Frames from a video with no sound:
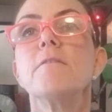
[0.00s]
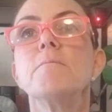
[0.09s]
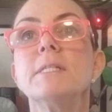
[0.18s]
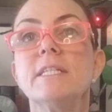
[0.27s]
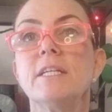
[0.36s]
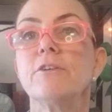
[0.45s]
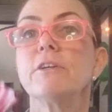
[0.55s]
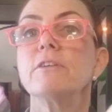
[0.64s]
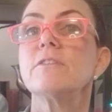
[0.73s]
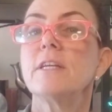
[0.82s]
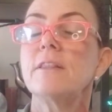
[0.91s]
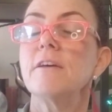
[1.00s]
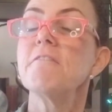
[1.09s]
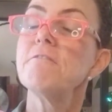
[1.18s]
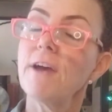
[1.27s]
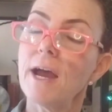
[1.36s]
materials in the
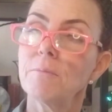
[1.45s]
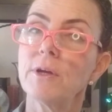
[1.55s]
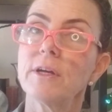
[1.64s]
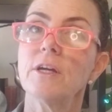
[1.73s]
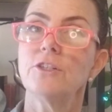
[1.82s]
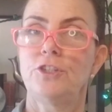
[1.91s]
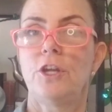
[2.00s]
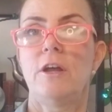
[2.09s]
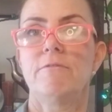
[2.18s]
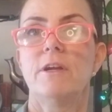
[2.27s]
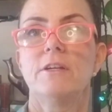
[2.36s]
fabric genre.